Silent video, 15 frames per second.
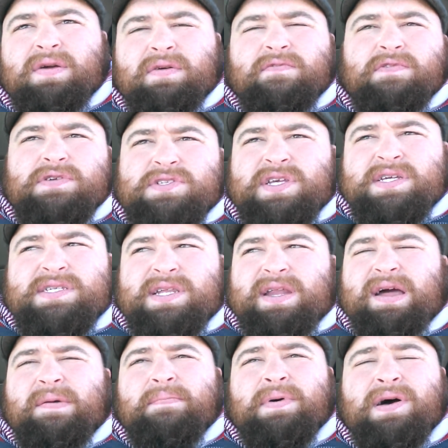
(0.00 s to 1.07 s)
For
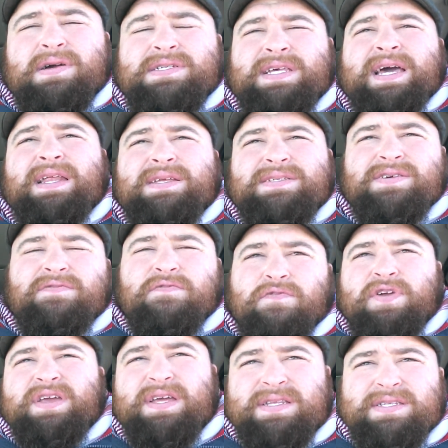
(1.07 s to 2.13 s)
$69, that is a
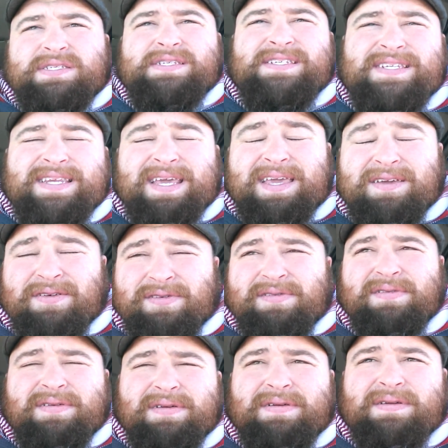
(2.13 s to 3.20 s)
freaking steal.
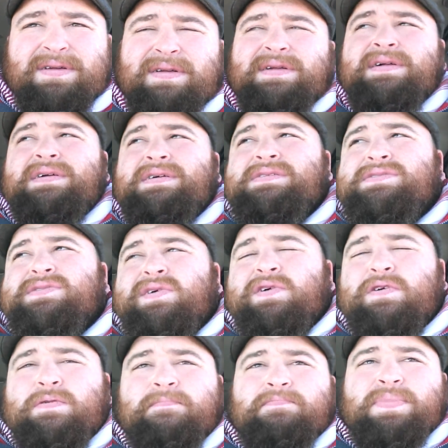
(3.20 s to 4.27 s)

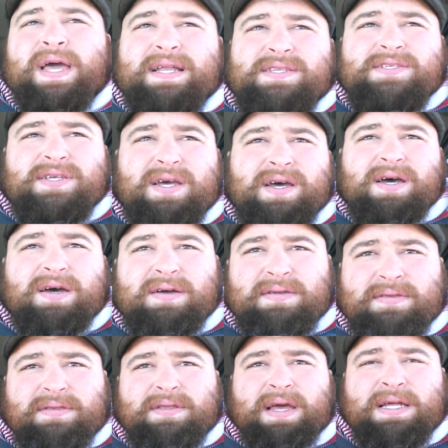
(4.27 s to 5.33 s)
So that's
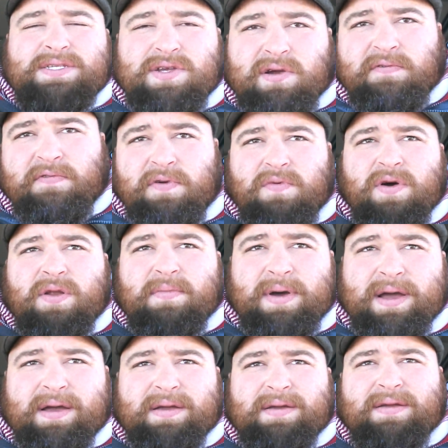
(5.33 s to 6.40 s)
hopefully one of
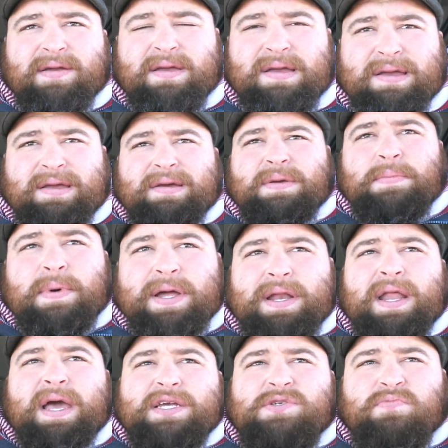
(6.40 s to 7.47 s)
my
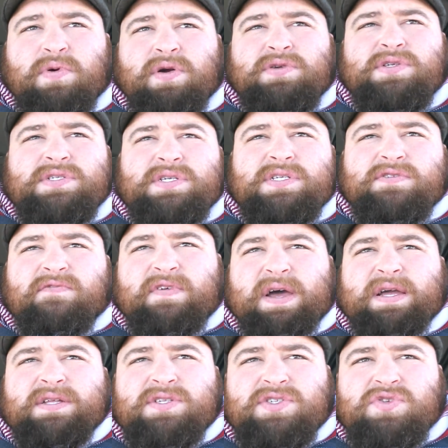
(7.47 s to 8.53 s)
next purchases, if
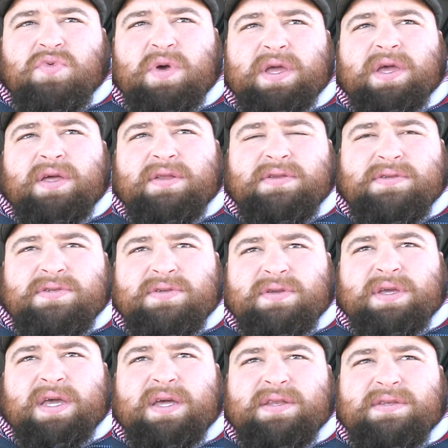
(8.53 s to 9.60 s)
I can swing it.
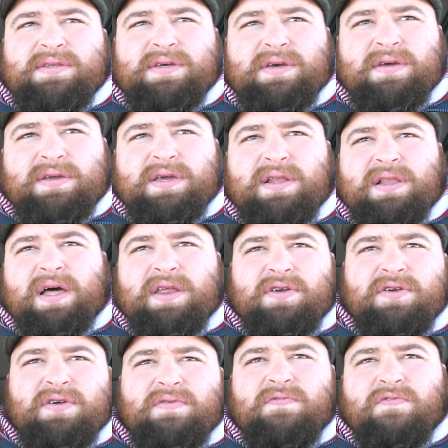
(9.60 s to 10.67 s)
Get a lot
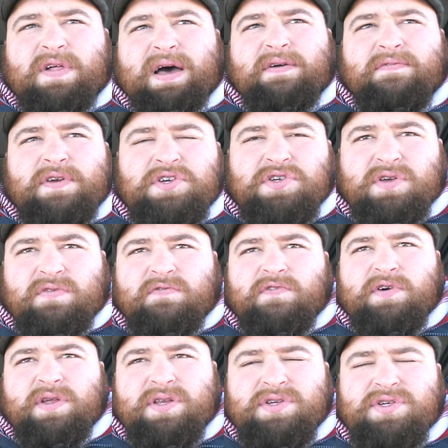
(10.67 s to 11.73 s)
of good fly fishing
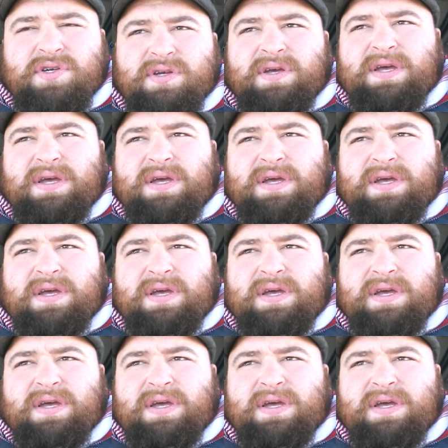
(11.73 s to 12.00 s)
footage